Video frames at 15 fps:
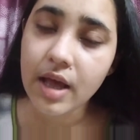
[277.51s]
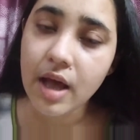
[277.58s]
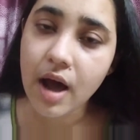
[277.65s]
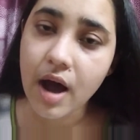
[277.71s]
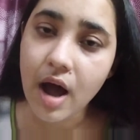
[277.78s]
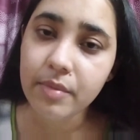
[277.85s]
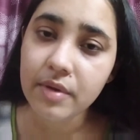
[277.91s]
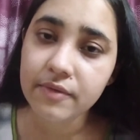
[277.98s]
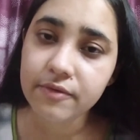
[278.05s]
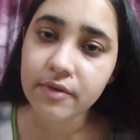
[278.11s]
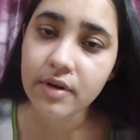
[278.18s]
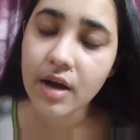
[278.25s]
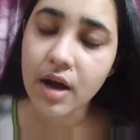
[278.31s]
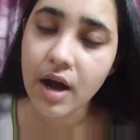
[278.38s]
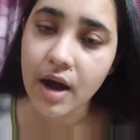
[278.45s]
A
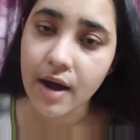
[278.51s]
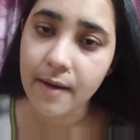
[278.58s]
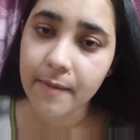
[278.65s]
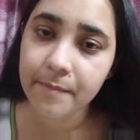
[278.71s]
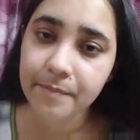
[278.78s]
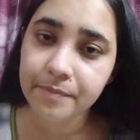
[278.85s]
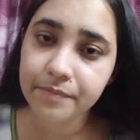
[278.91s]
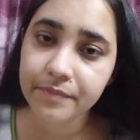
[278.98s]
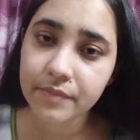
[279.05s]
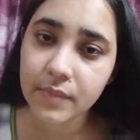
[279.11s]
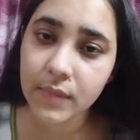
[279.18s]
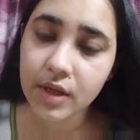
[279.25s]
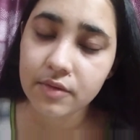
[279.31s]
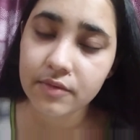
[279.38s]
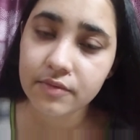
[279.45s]
before A.
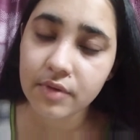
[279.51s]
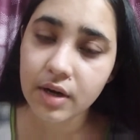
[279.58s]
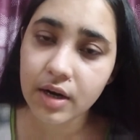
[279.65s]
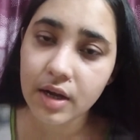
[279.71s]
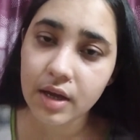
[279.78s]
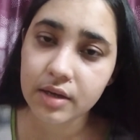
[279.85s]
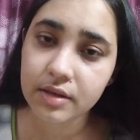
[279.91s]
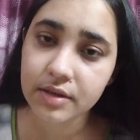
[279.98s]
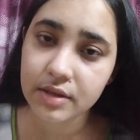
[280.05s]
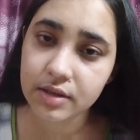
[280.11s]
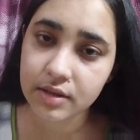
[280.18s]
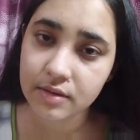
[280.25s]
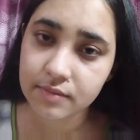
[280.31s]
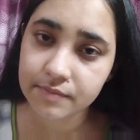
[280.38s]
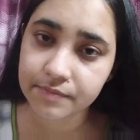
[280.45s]
One
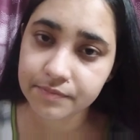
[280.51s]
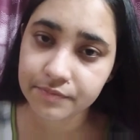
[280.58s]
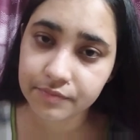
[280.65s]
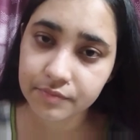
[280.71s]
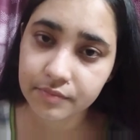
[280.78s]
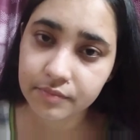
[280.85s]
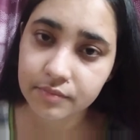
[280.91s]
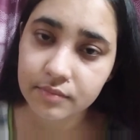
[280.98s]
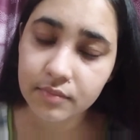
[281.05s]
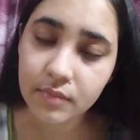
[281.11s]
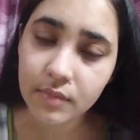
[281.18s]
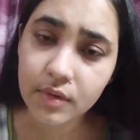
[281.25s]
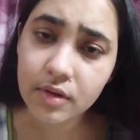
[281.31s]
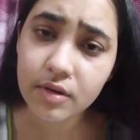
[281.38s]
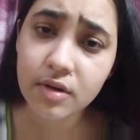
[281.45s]
idea.
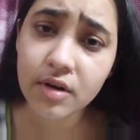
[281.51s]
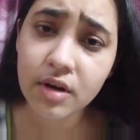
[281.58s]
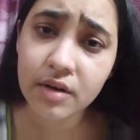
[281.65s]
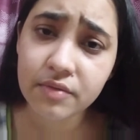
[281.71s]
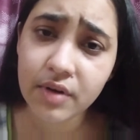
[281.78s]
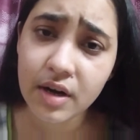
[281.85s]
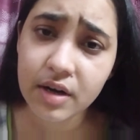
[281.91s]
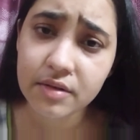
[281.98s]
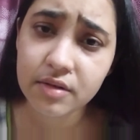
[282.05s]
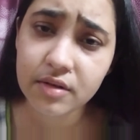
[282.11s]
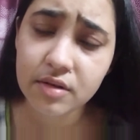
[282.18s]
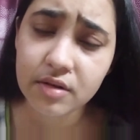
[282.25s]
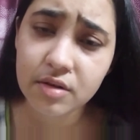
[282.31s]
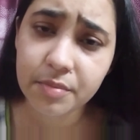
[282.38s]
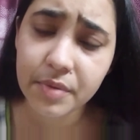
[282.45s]
Or a 1
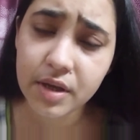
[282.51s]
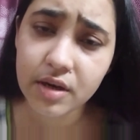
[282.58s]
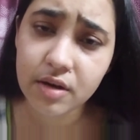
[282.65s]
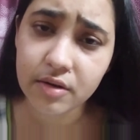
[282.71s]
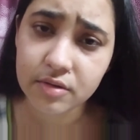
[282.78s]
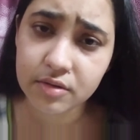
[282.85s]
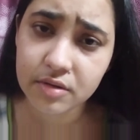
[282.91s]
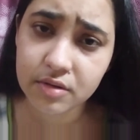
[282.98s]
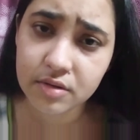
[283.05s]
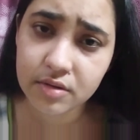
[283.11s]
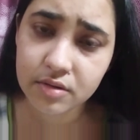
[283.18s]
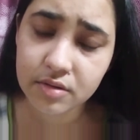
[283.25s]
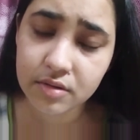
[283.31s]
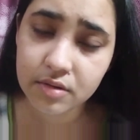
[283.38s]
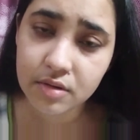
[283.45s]
rupee note.
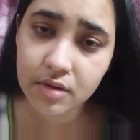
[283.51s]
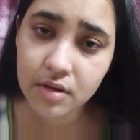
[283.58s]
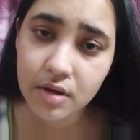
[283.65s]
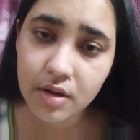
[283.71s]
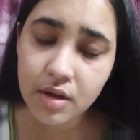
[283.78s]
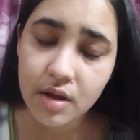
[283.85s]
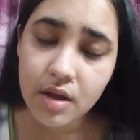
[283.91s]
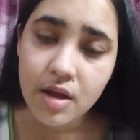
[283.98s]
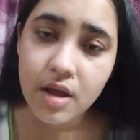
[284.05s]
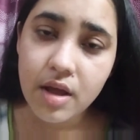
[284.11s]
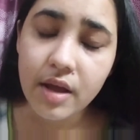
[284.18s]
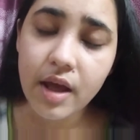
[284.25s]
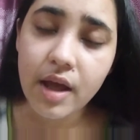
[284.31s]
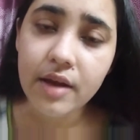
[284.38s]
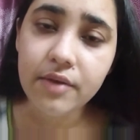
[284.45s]

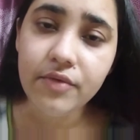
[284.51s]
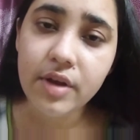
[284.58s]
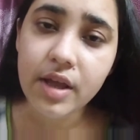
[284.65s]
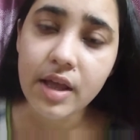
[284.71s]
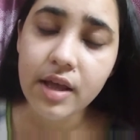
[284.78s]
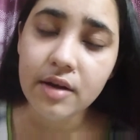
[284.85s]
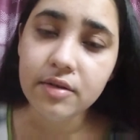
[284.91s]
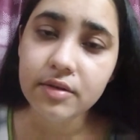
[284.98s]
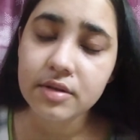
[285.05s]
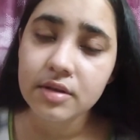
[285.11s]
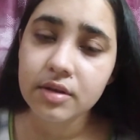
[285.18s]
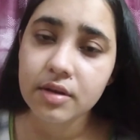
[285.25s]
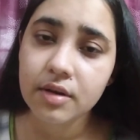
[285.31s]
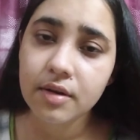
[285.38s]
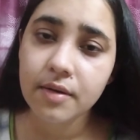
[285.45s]
Again we use
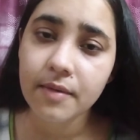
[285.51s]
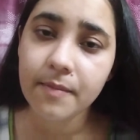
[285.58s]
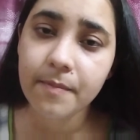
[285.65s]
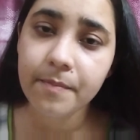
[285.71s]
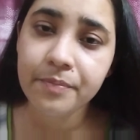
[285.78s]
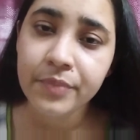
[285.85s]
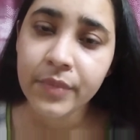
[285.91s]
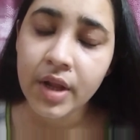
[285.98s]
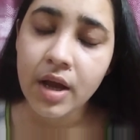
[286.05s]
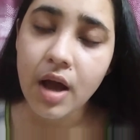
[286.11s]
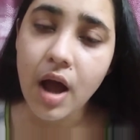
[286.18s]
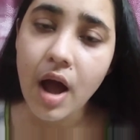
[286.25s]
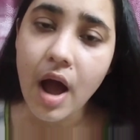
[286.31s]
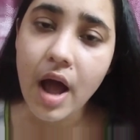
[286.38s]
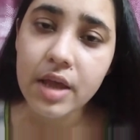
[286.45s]

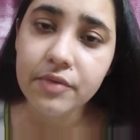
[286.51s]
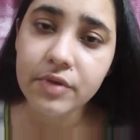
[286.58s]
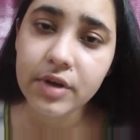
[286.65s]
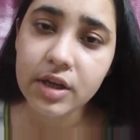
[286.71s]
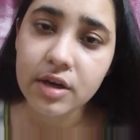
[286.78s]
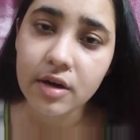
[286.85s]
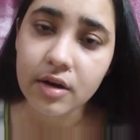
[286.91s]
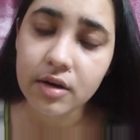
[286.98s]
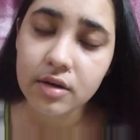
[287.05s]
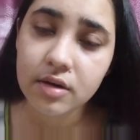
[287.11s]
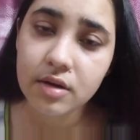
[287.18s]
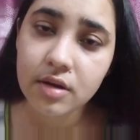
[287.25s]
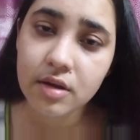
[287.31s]
a unicorn,